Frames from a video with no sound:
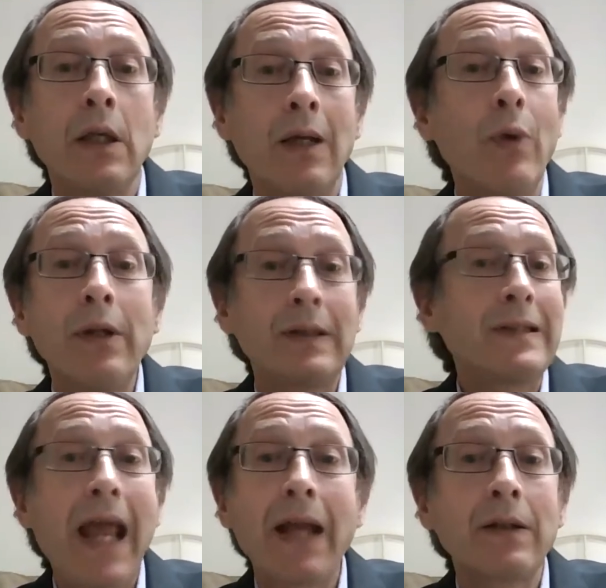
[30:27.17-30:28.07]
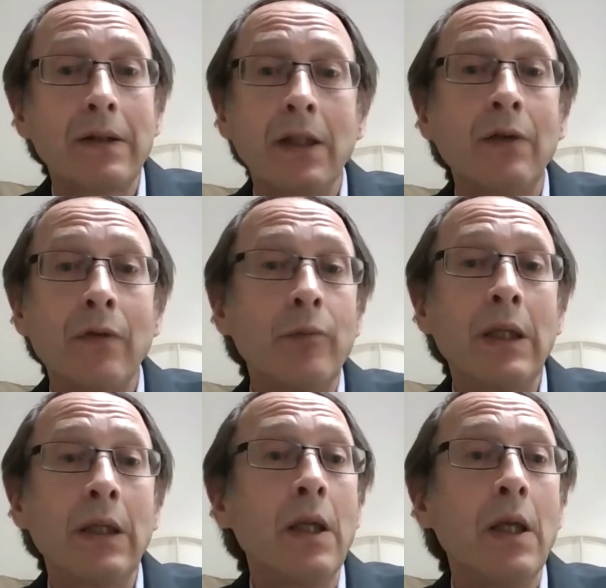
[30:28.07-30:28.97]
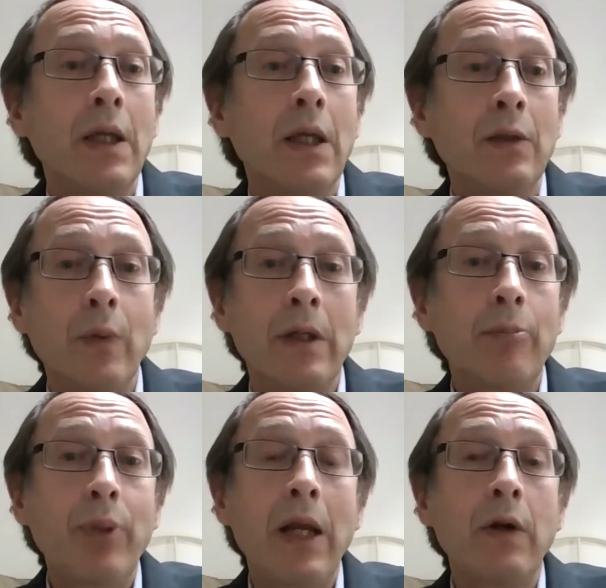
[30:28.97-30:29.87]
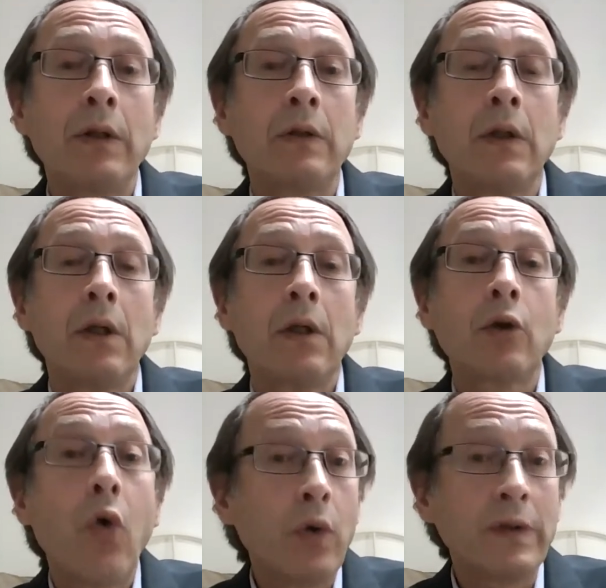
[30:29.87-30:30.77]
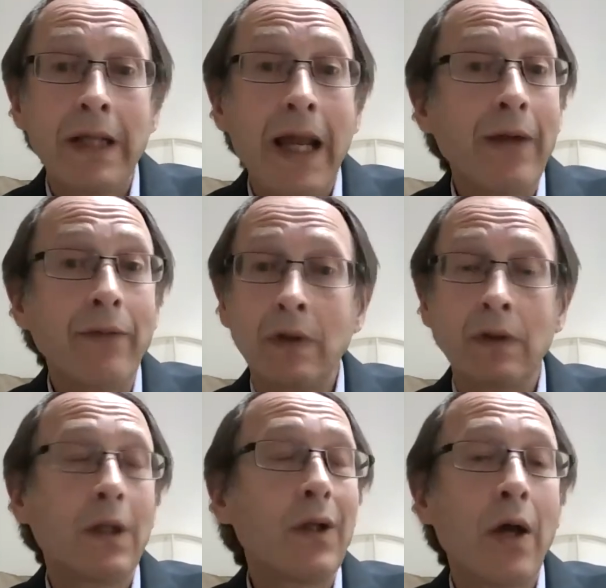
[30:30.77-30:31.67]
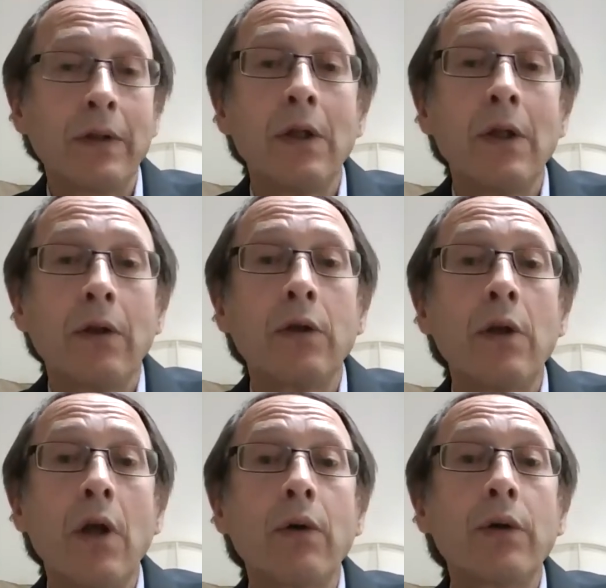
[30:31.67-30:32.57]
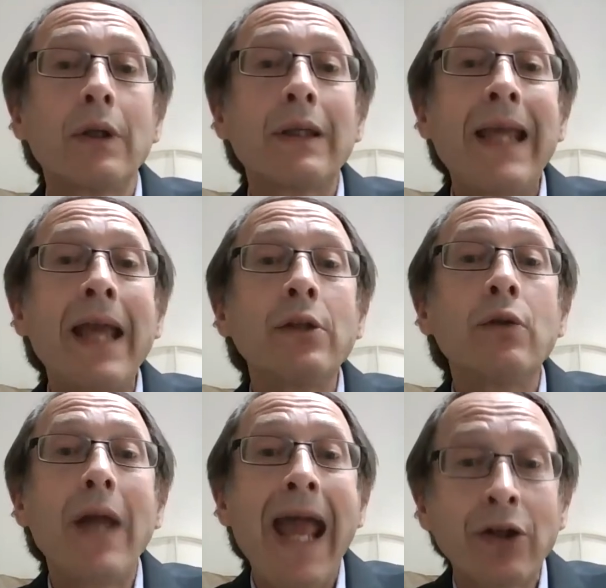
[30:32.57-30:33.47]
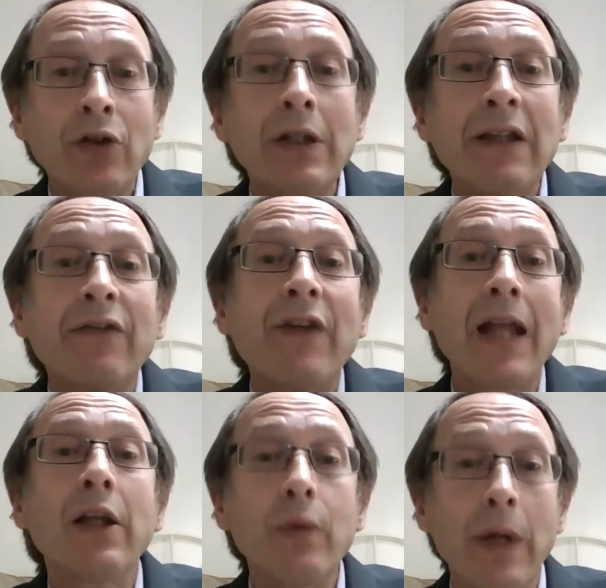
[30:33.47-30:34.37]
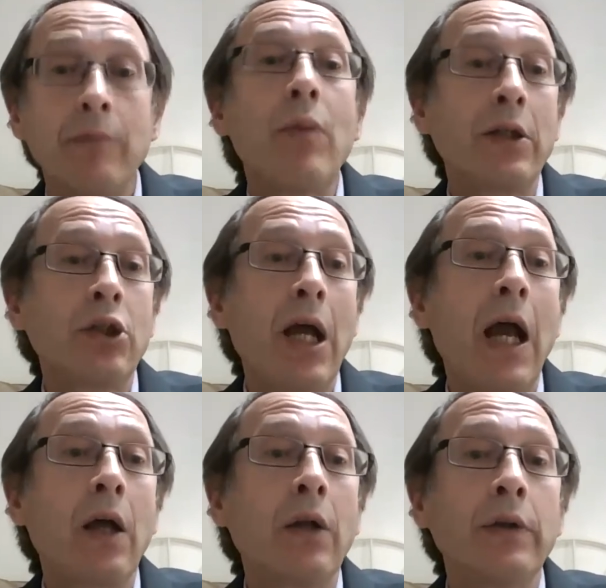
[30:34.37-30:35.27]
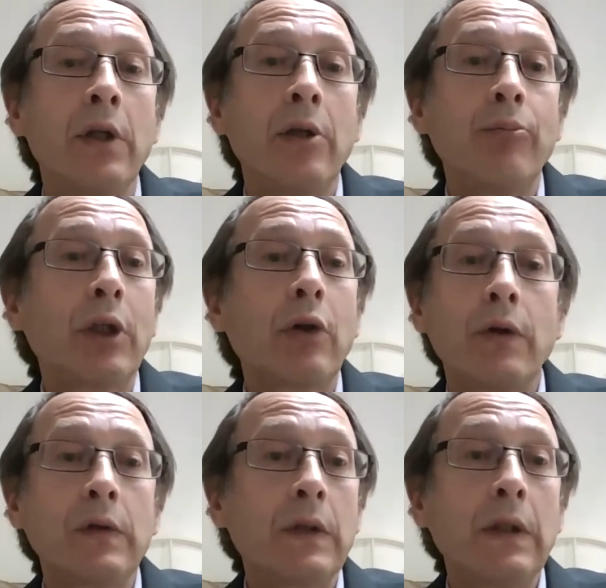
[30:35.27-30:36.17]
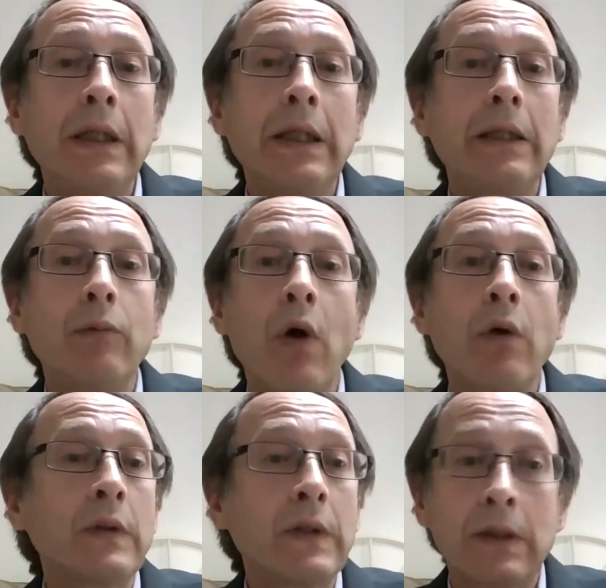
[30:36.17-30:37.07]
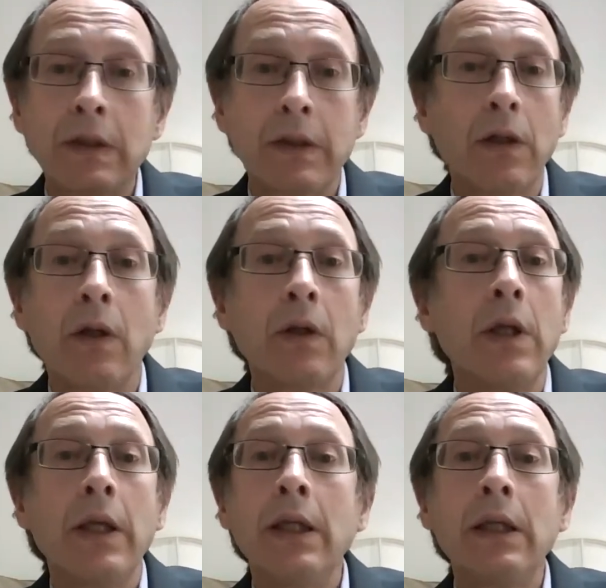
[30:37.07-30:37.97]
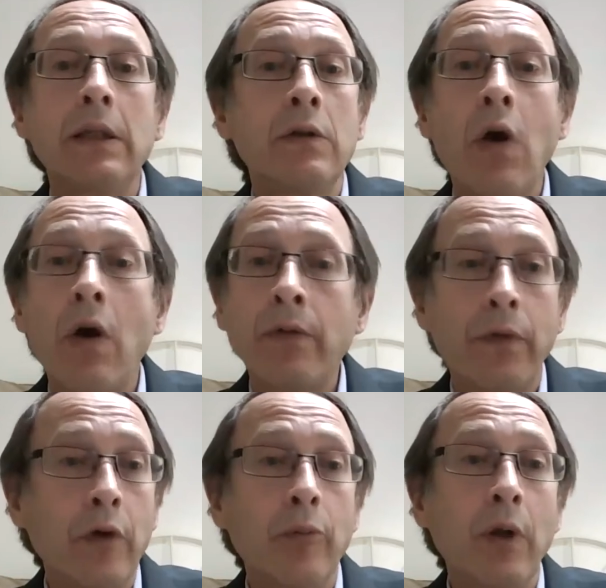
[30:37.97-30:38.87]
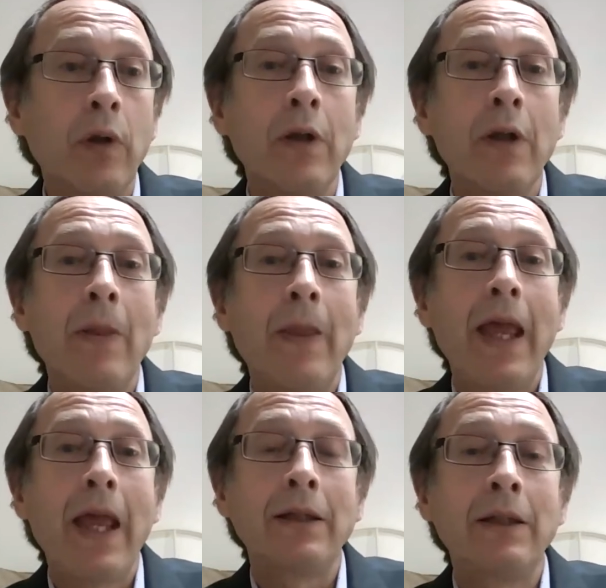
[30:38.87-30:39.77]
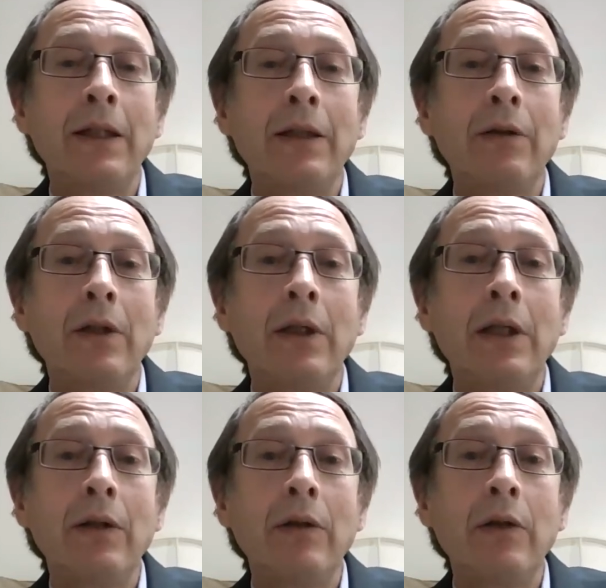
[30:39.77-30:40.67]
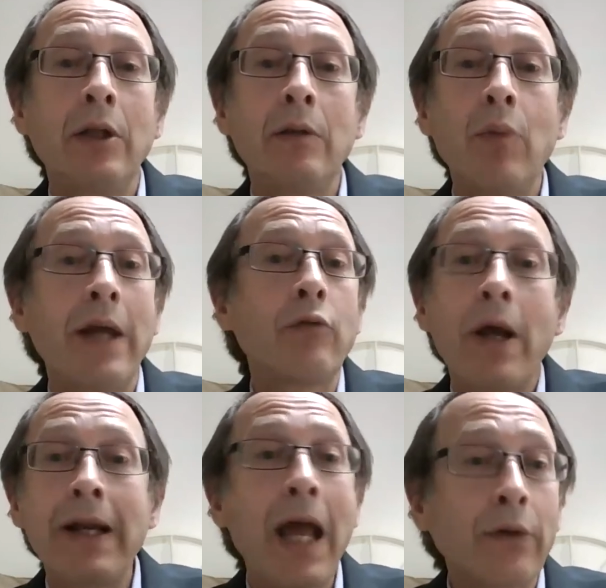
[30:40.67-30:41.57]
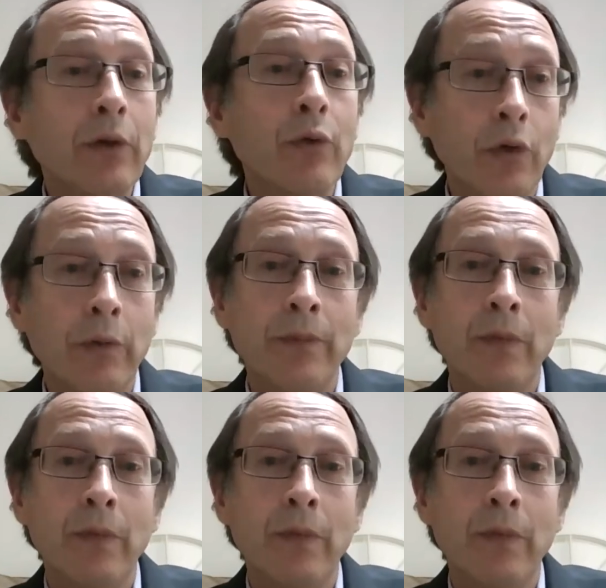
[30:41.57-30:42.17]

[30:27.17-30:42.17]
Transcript: One of the saddest things for me is when a parent calls, and I have this a lot, you know, can you actually evaluate my child because he won't sit still, he's nonverbal, and he might run out the room,